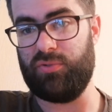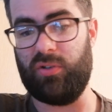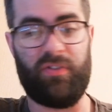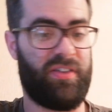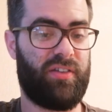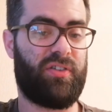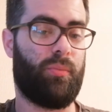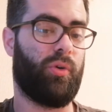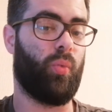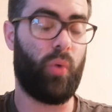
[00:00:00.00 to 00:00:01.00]
So if you think
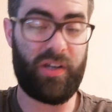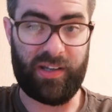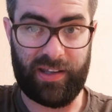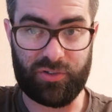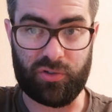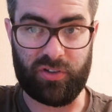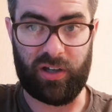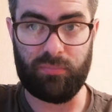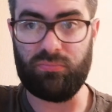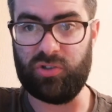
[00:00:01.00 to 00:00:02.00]
someone will win in extra
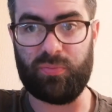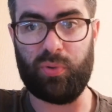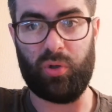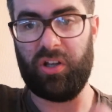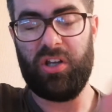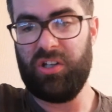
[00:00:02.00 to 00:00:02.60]
time, just put,